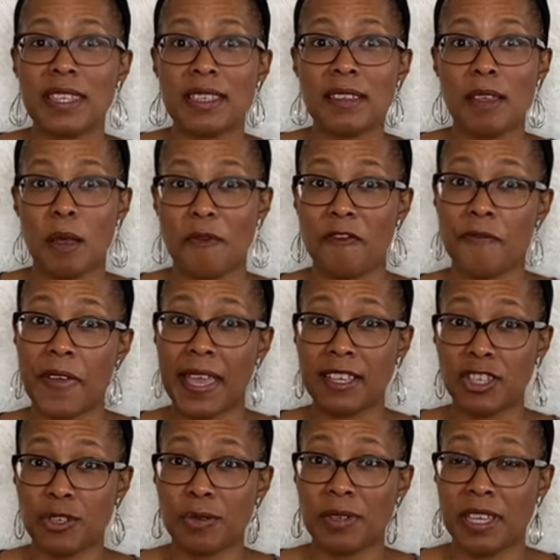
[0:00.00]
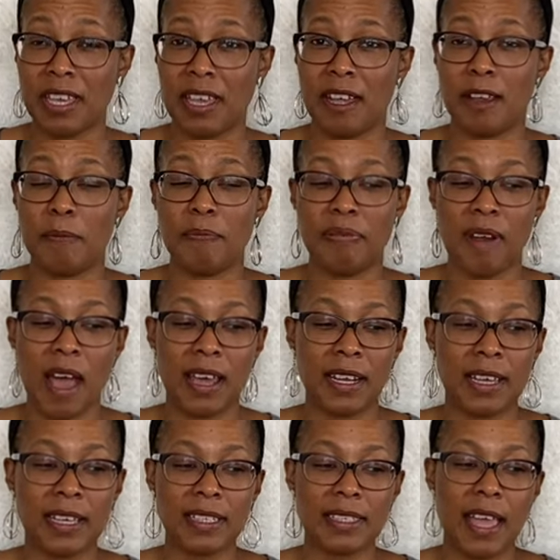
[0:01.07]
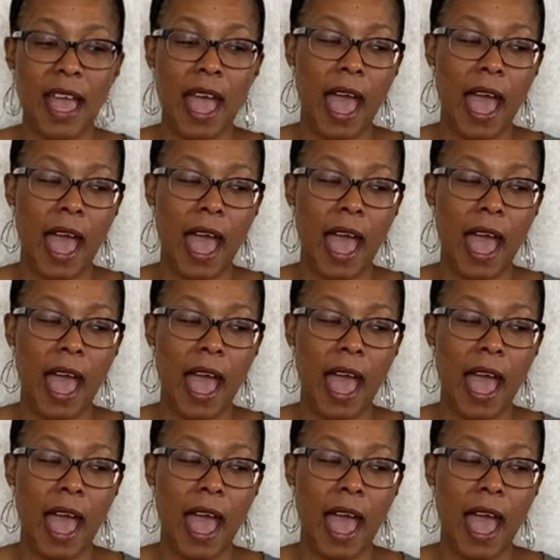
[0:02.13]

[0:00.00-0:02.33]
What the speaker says: the facial care products,